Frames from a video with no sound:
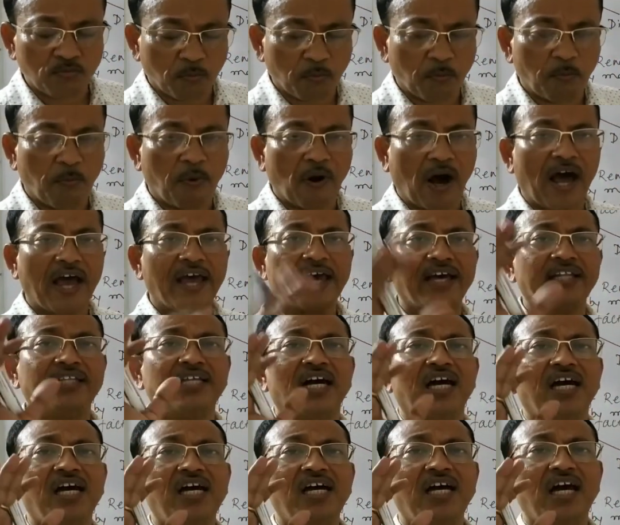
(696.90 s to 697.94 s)
via
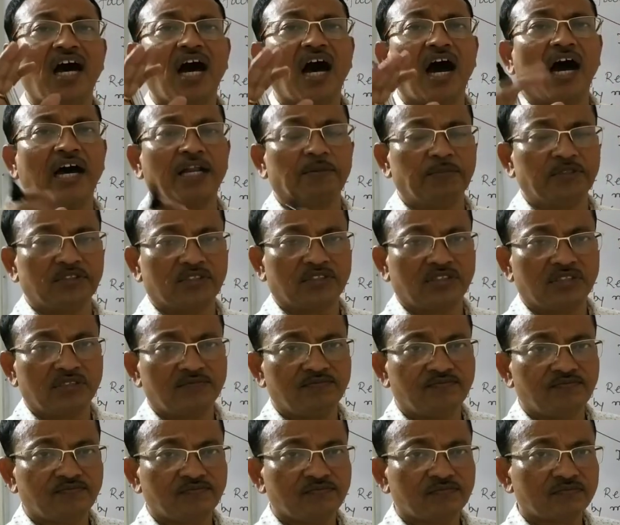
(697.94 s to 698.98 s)
the RBC.
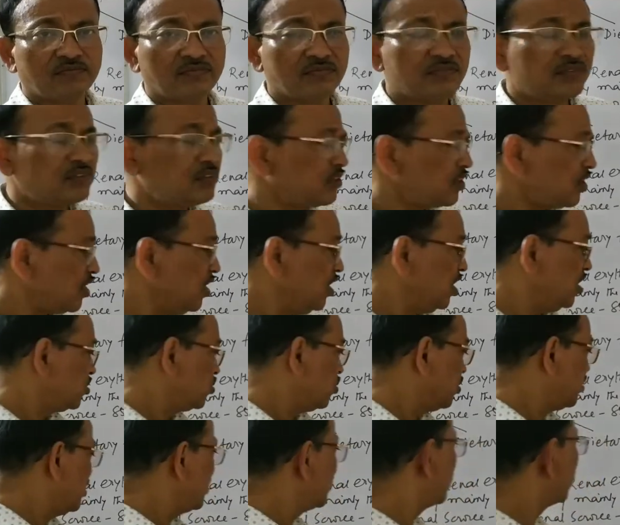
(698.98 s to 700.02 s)
So
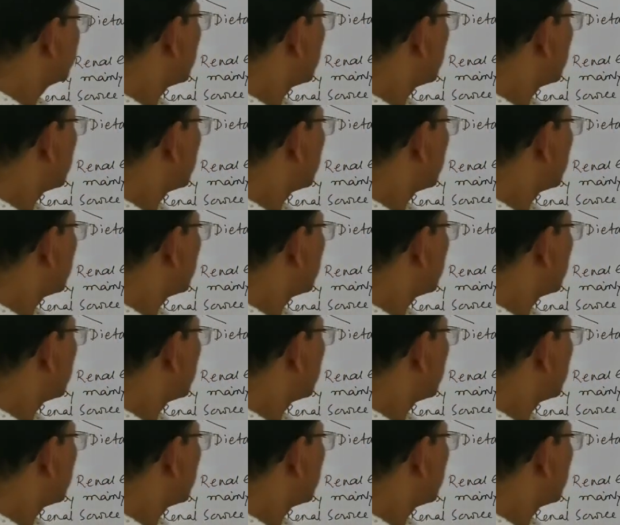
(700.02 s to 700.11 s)
this is